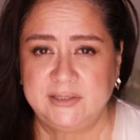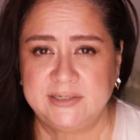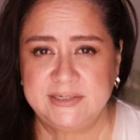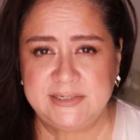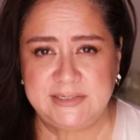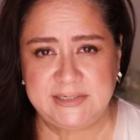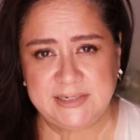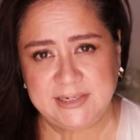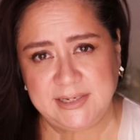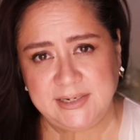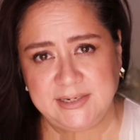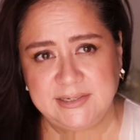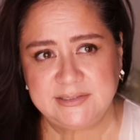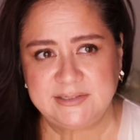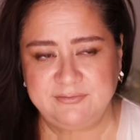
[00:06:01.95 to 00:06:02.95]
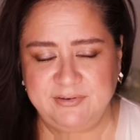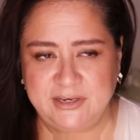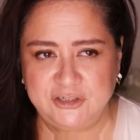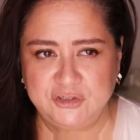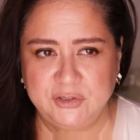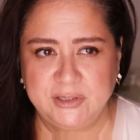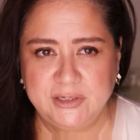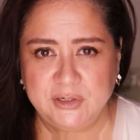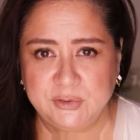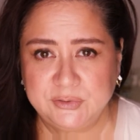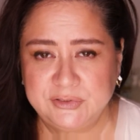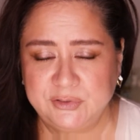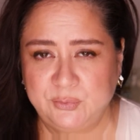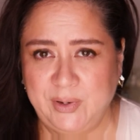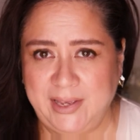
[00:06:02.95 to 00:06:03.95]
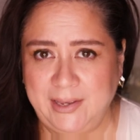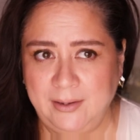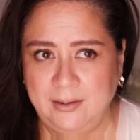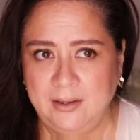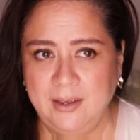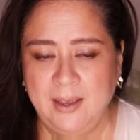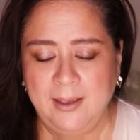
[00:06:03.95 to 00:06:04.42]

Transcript: The stickiness eventually goes away,